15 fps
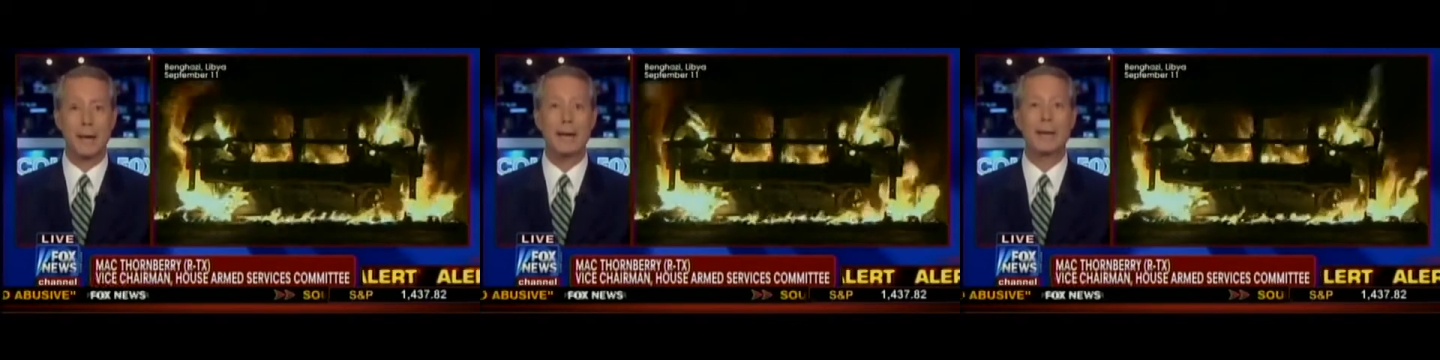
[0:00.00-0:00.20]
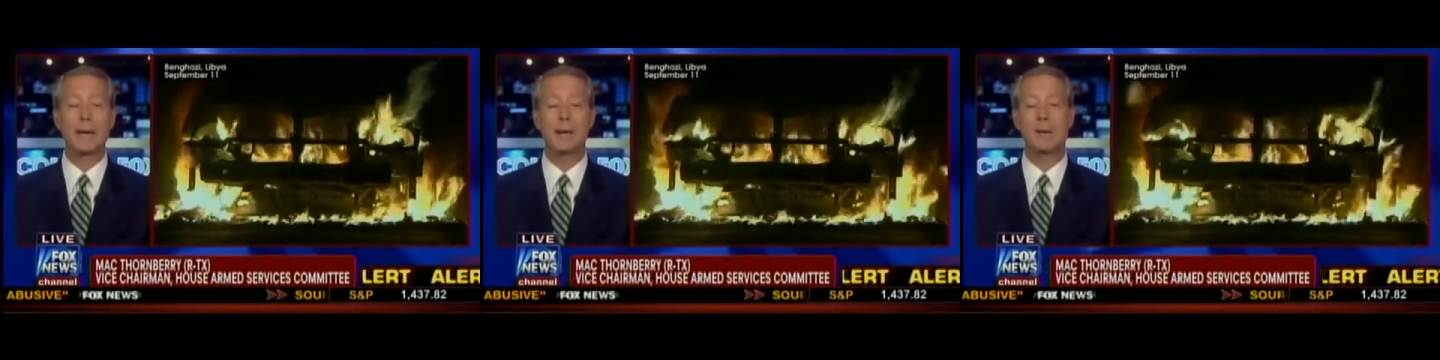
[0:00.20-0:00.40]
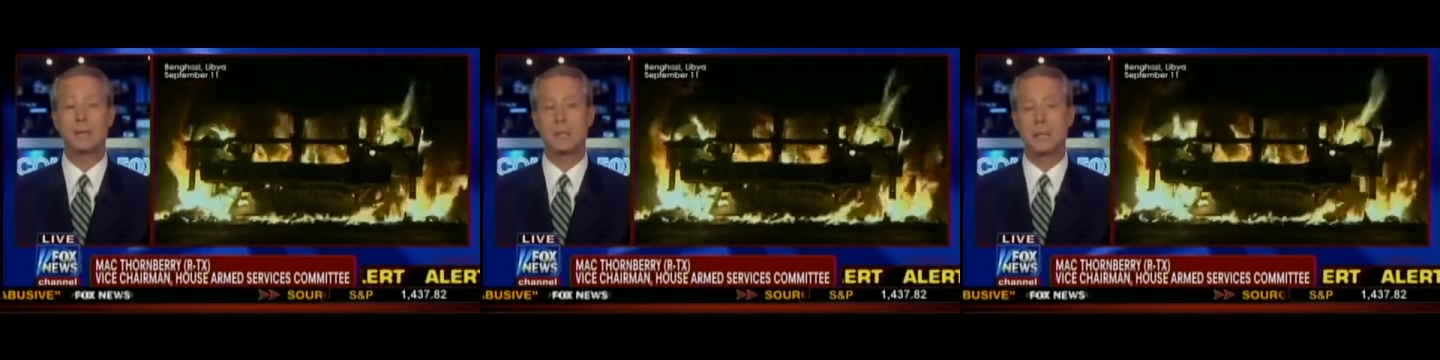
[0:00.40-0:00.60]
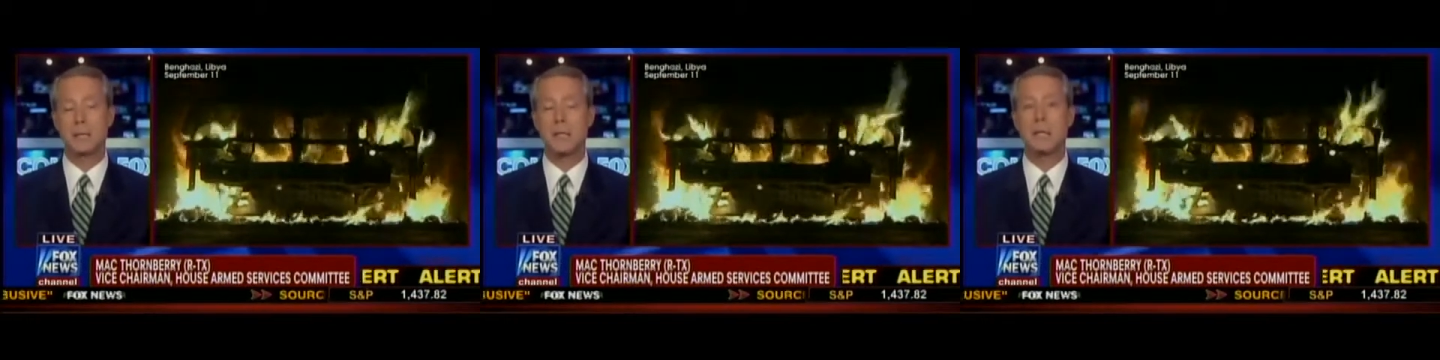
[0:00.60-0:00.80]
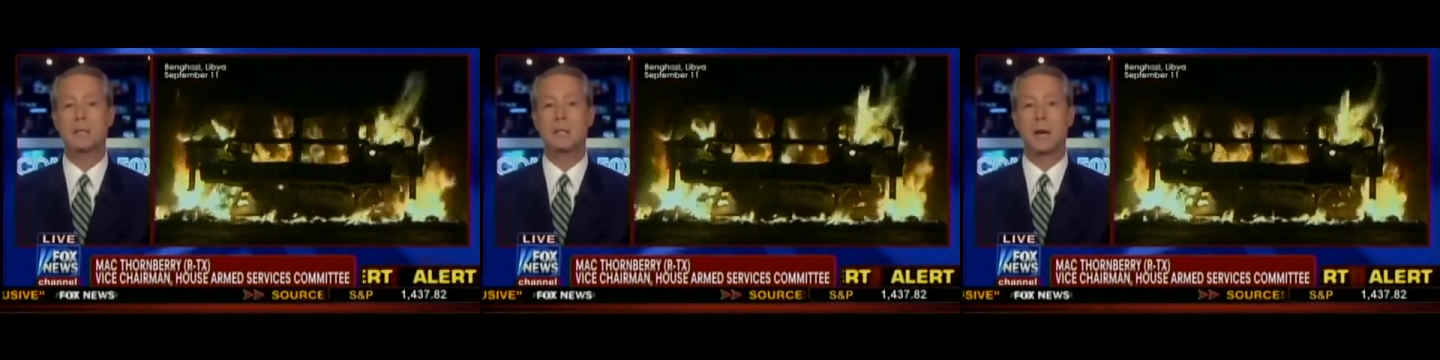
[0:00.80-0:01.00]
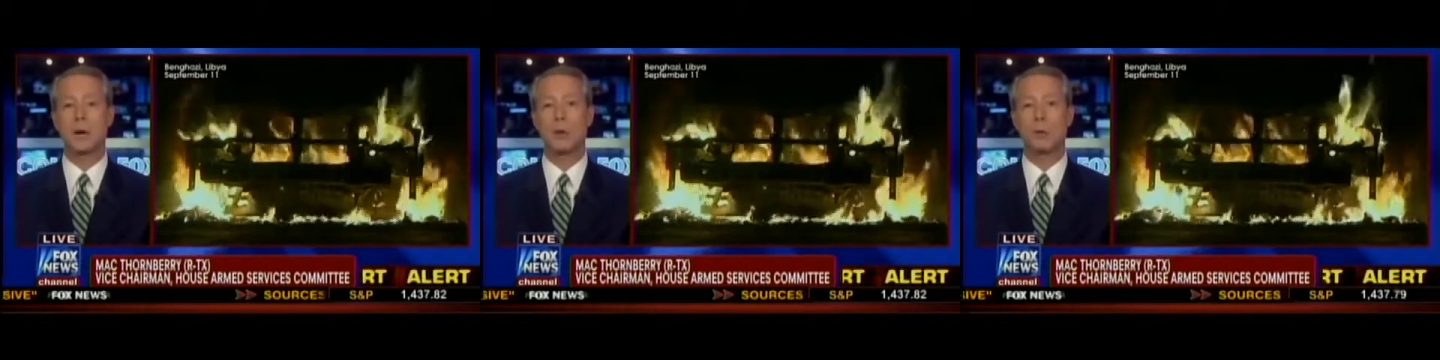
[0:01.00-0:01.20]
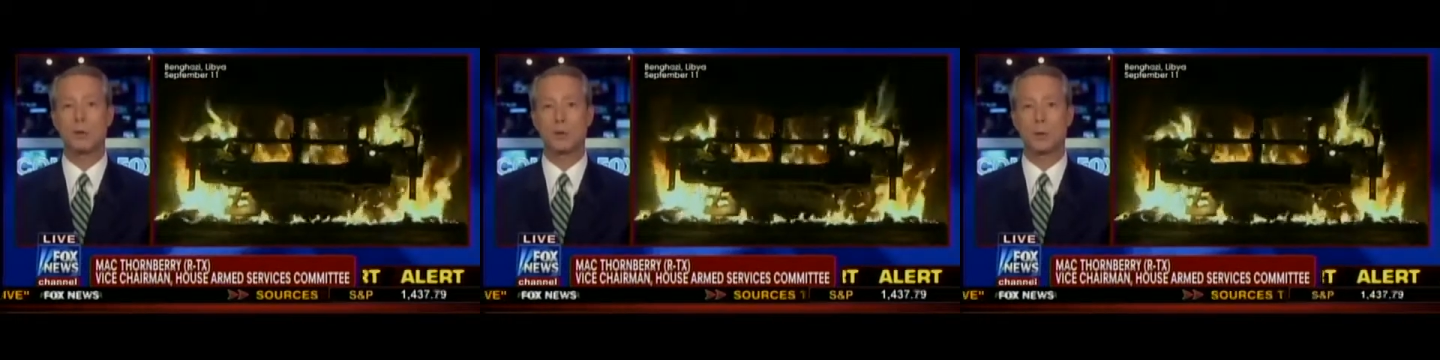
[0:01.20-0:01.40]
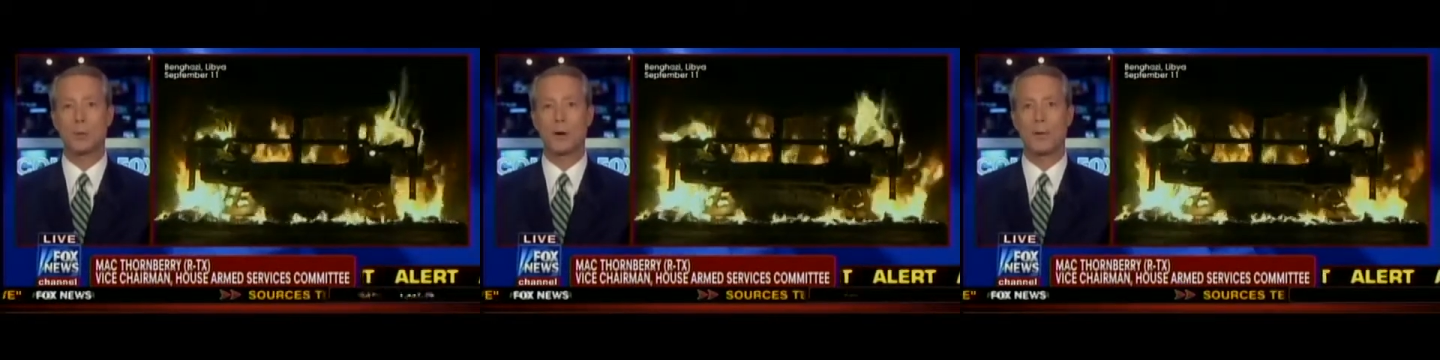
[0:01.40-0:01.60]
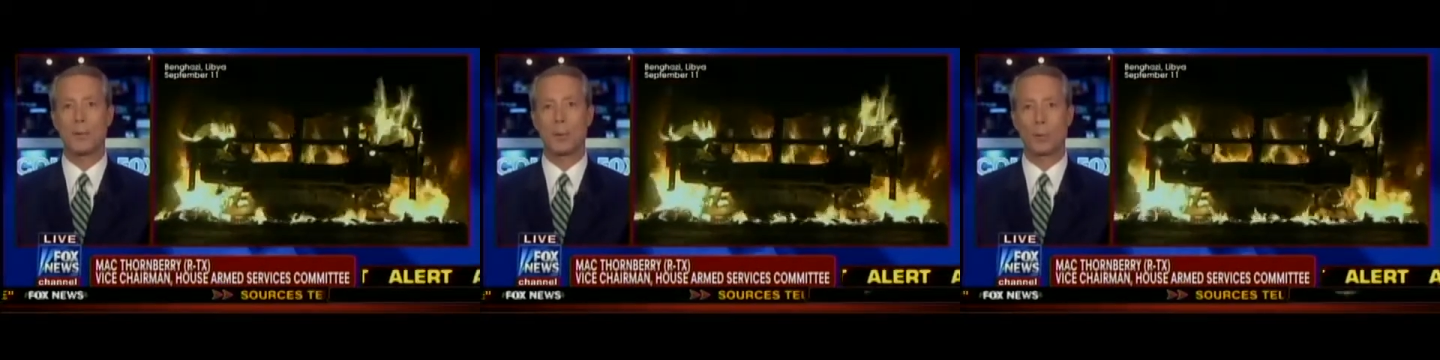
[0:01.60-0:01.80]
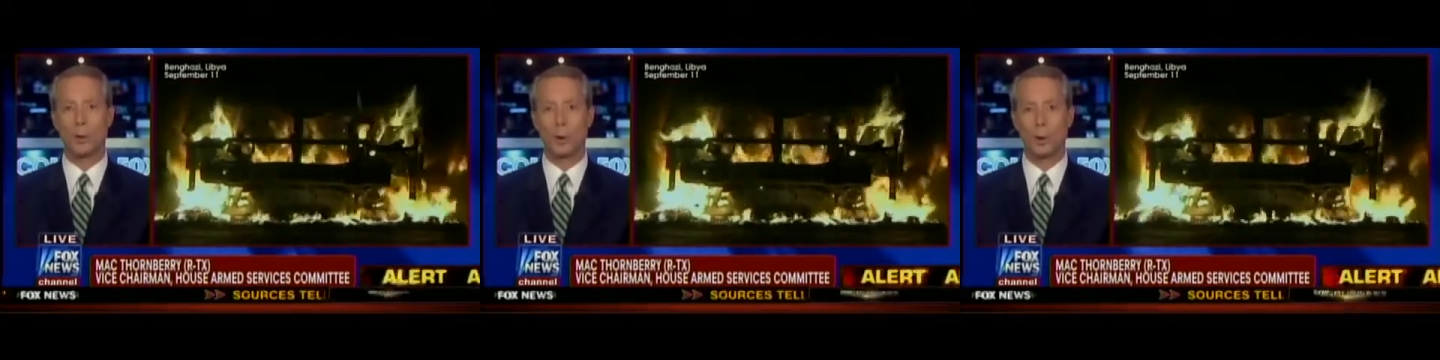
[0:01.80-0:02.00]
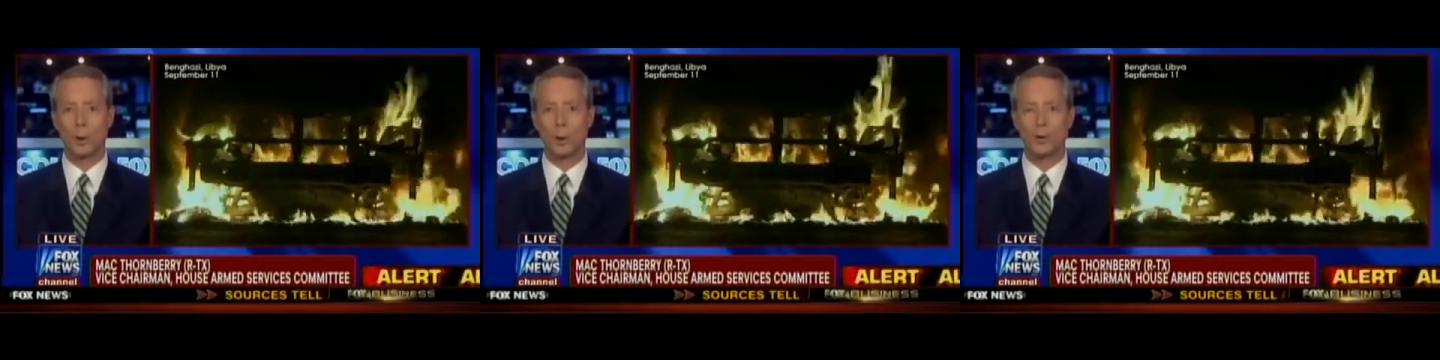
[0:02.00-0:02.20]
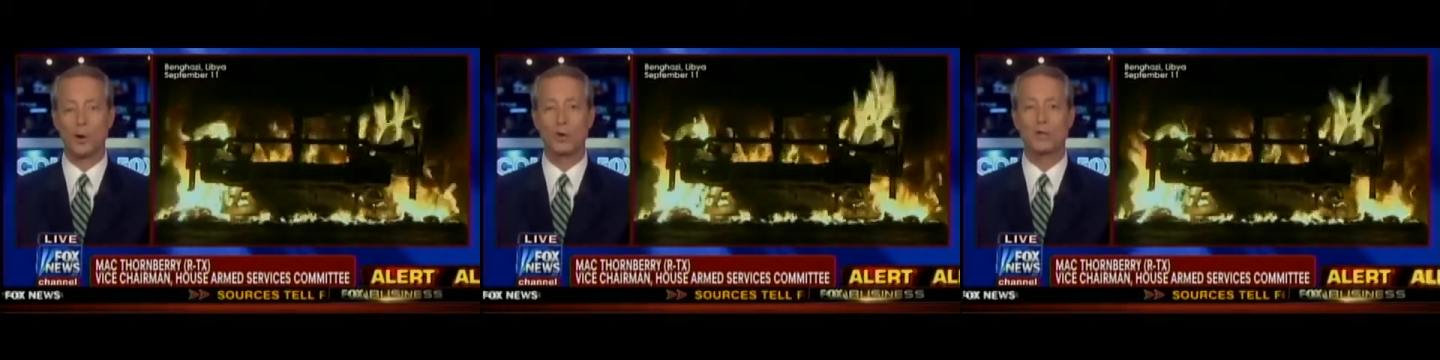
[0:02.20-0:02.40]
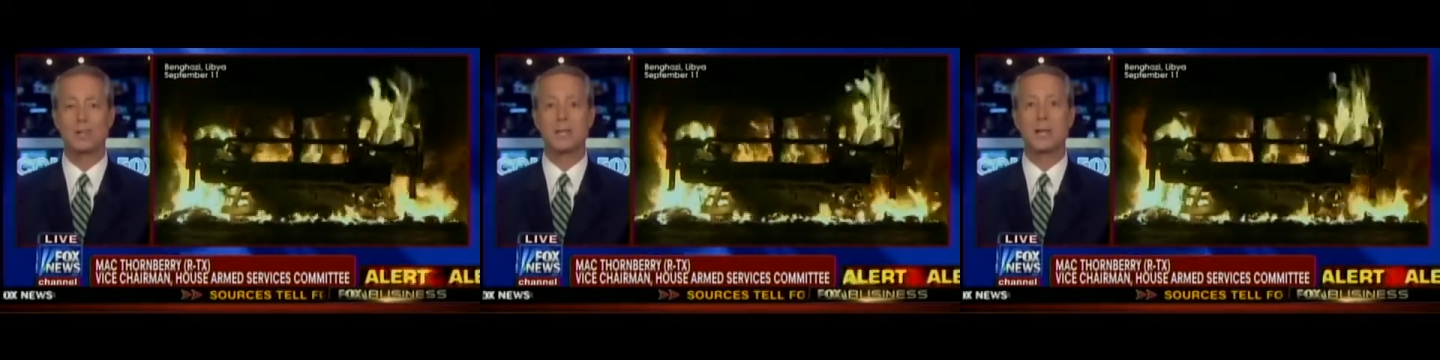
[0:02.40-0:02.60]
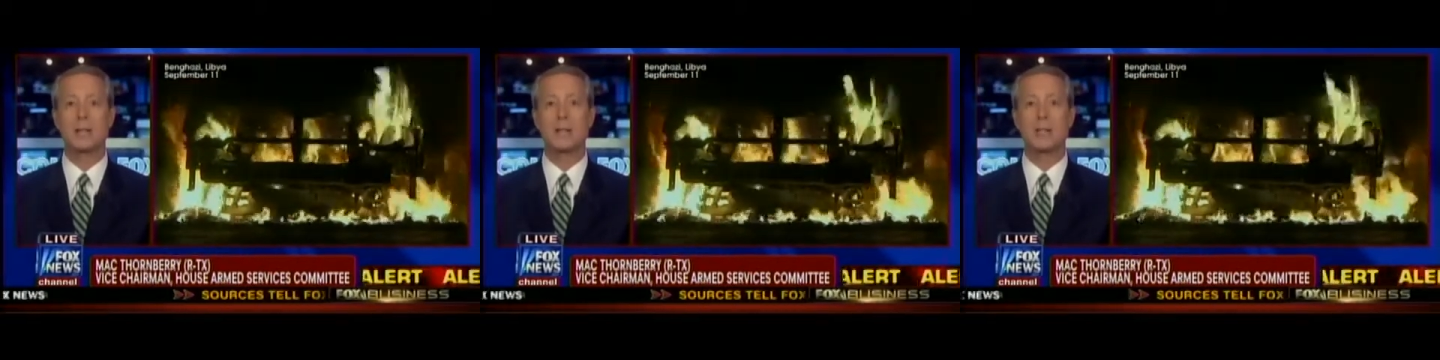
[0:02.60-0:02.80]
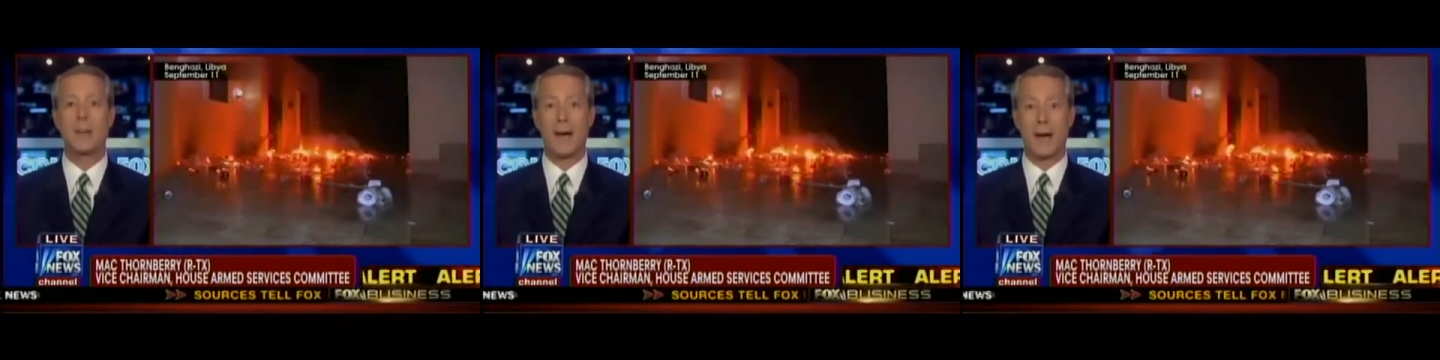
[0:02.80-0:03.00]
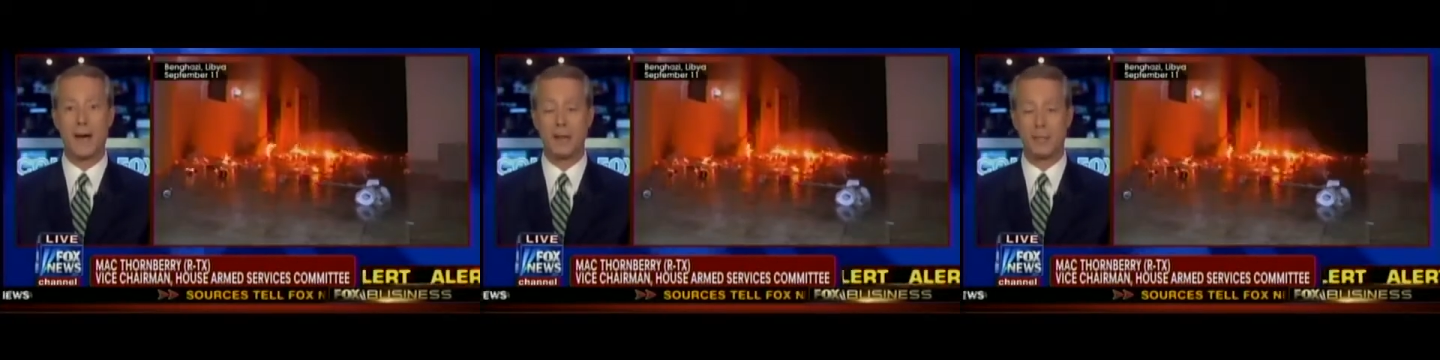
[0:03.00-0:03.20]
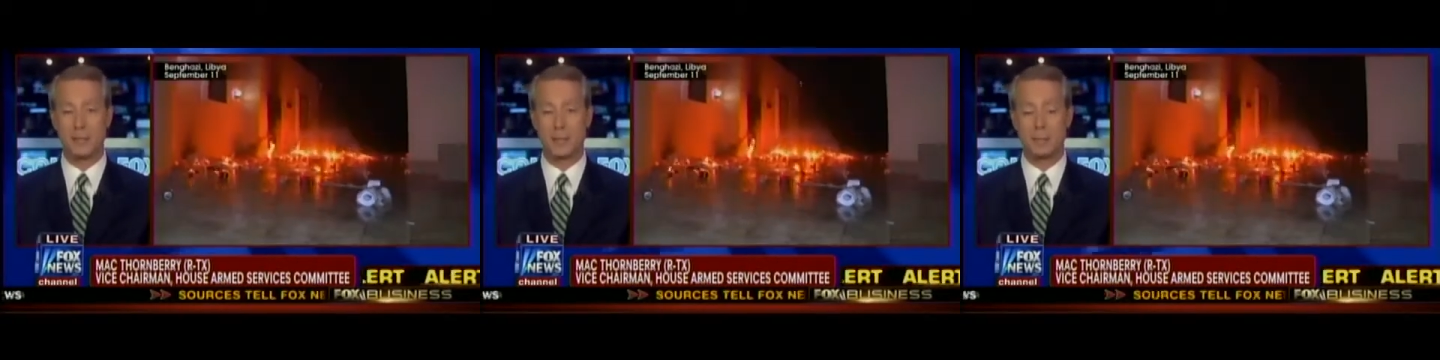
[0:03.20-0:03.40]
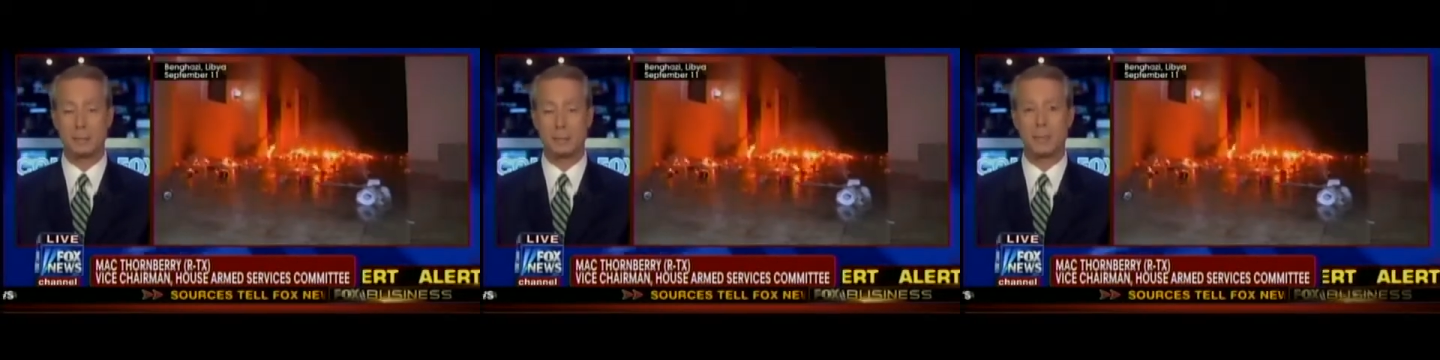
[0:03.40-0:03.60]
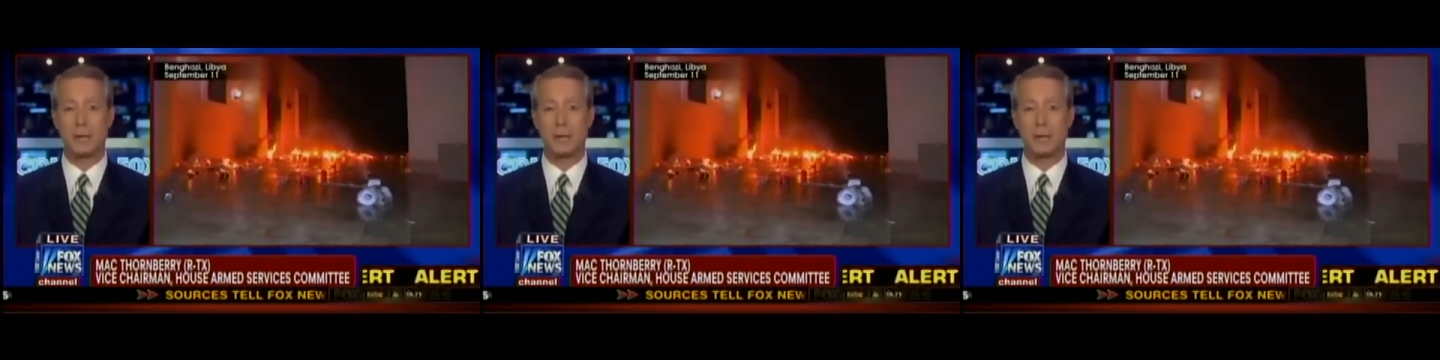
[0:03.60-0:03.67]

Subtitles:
I guarantee terrorists around the world are seeing this